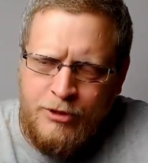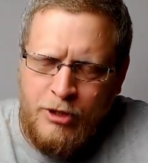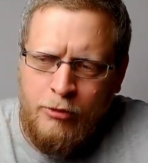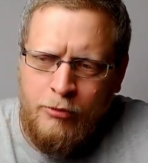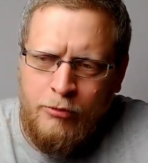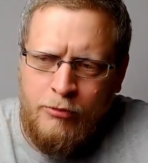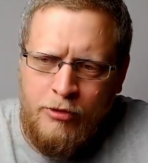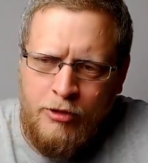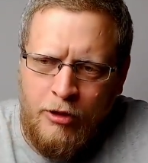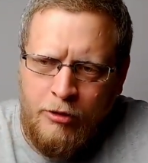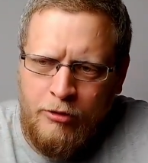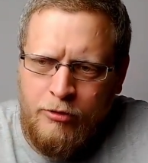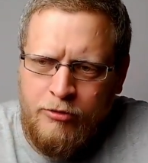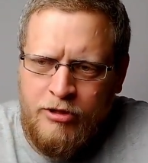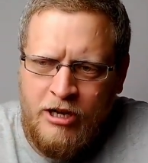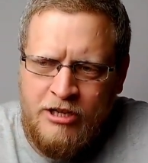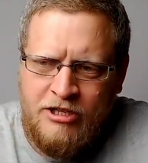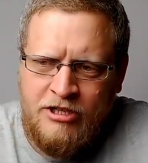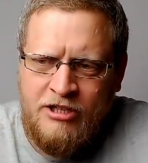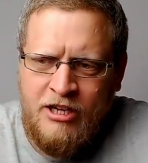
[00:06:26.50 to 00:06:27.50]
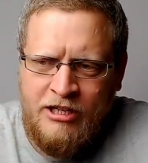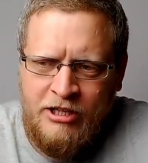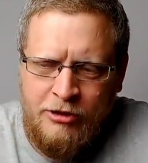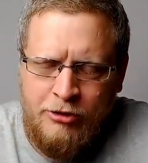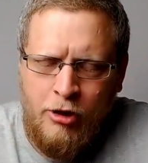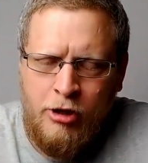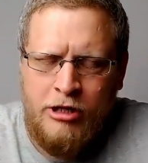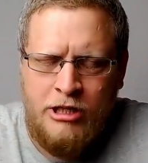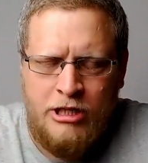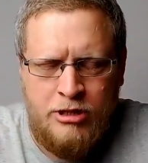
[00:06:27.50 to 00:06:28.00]
I say, you
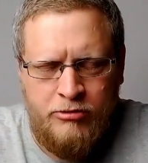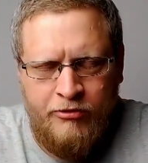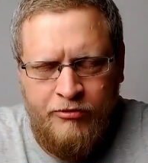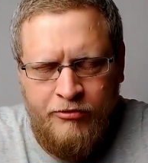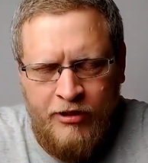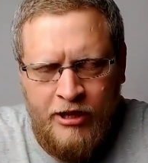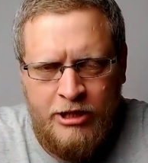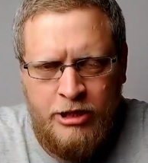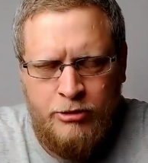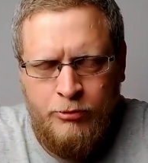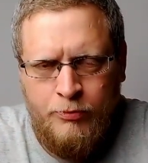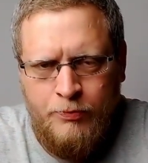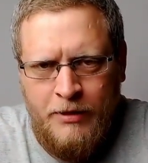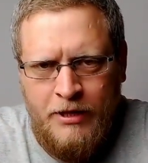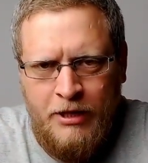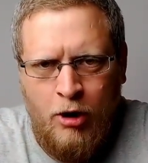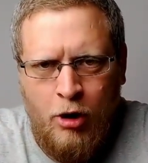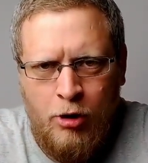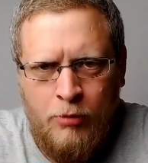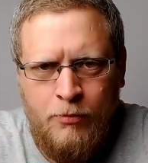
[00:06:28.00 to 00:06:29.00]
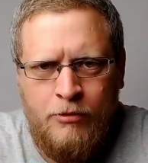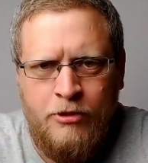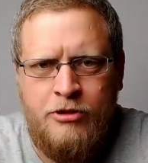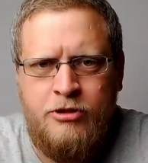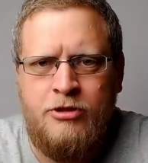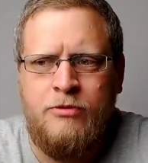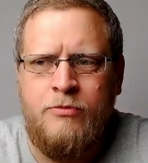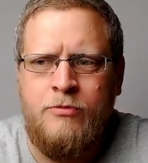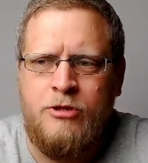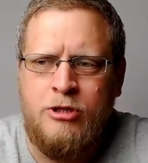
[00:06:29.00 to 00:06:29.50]
don't need to have fled to be
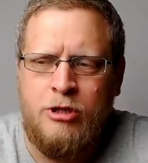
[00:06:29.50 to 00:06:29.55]
homeless.